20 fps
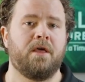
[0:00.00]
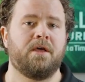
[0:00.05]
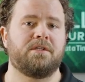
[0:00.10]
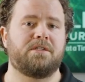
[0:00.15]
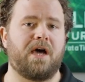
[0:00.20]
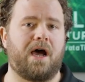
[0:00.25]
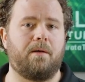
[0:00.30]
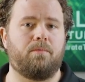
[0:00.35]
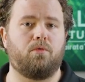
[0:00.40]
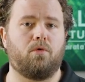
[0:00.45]

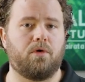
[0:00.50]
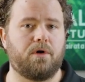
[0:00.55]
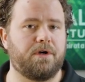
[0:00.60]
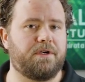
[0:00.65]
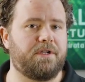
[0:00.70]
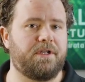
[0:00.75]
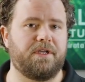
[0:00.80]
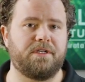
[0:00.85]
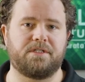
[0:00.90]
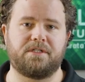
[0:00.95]
top
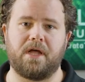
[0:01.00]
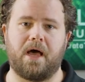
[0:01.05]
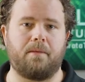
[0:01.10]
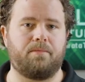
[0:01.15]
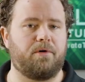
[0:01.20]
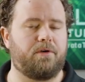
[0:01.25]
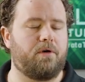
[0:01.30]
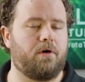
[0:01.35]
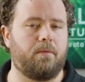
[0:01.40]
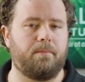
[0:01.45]
warranties, top
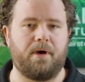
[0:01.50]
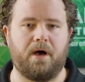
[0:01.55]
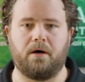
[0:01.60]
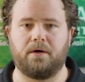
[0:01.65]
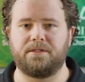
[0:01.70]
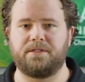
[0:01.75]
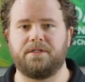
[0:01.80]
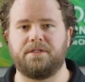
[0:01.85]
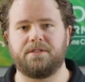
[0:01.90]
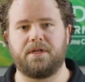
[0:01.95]
return
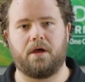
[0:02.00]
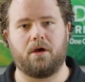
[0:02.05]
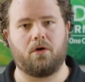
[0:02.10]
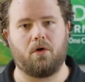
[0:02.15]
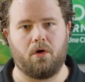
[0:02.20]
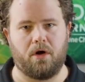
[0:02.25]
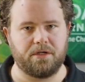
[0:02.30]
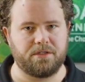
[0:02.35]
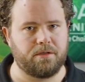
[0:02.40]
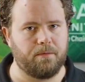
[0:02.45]
policies
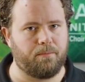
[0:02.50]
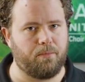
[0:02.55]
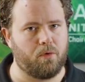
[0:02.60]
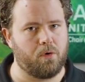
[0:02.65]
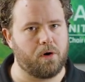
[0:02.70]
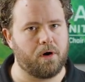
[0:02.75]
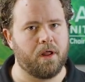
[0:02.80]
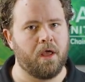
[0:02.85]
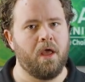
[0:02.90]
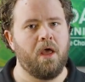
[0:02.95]
across the
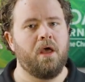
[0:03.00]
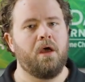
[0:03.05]
board.